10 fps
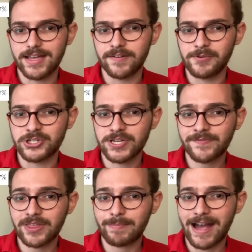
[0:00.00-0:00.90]
If we
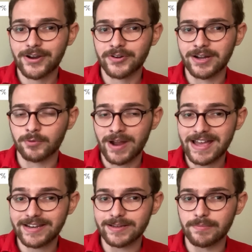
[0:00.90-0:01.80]
shift the pattern at
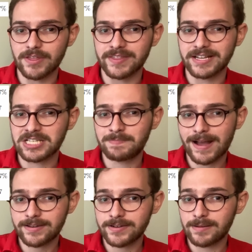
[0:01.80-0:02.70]
random, then the
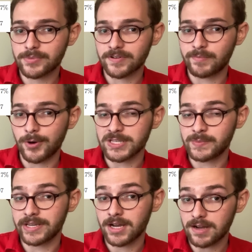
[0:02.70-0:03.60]
expected number of
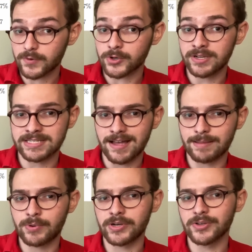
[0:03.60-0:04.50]
points we cover is
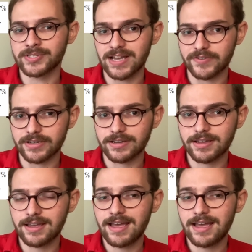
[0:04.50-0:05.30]
9.07.